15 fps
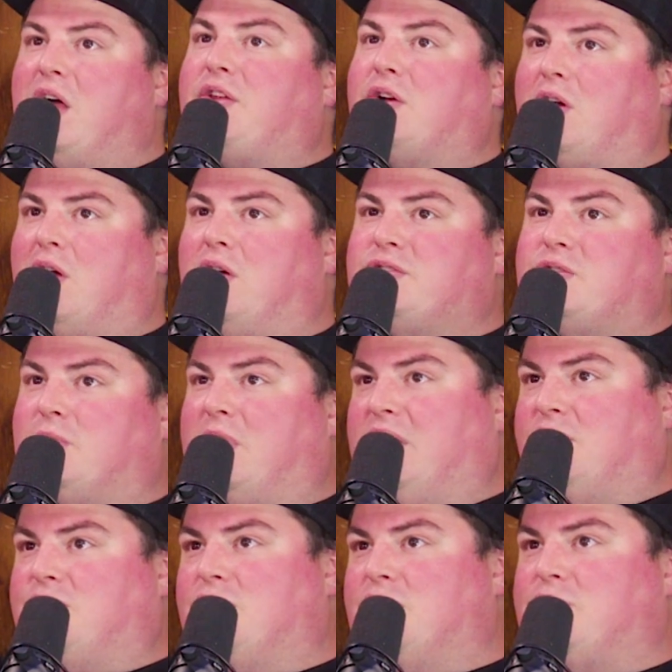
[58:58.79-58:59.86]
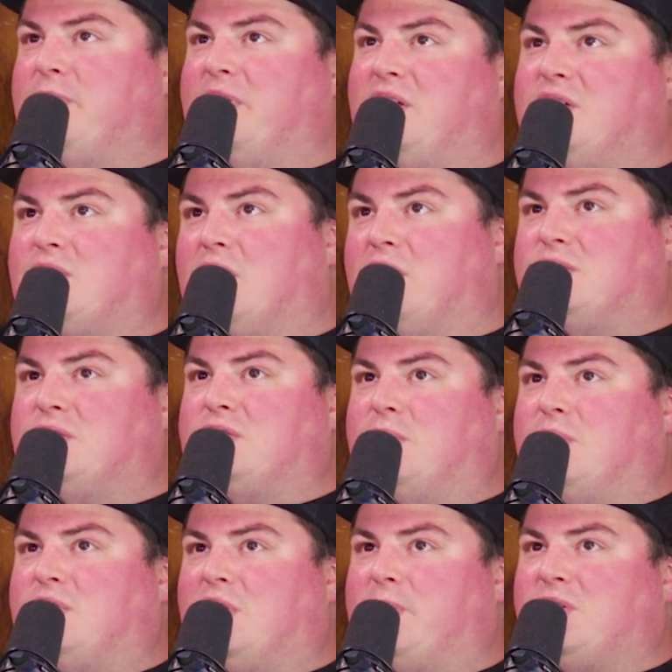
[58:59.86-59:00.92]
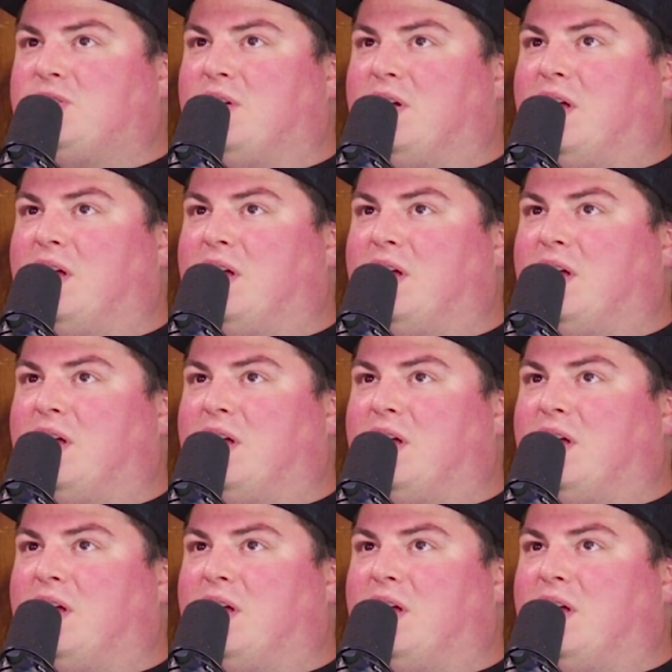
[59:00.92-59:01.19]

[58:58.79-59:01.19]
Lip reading: other girl is the one that introduced me to these girls, and so we took a picture